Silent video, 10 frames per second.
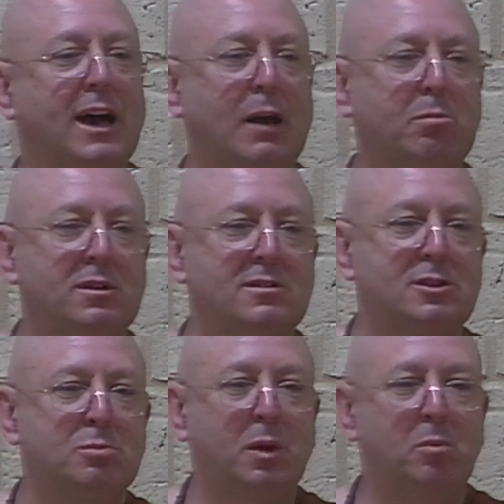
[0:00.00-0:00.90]
happens
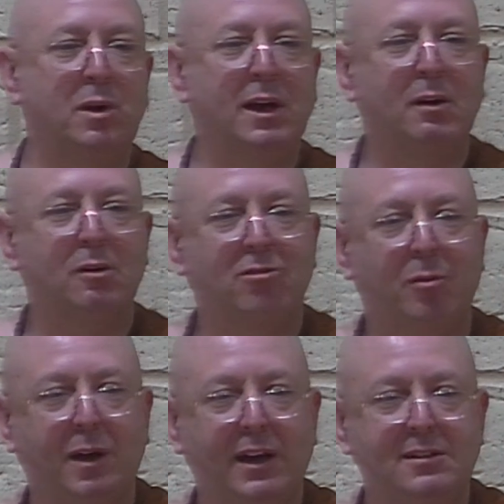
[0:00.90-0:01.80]
is people get
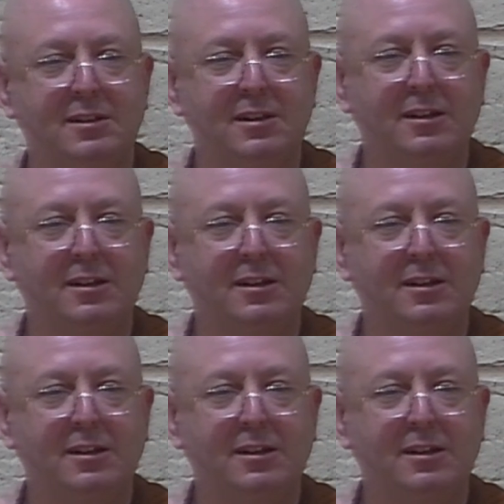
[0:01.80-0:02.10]
cremated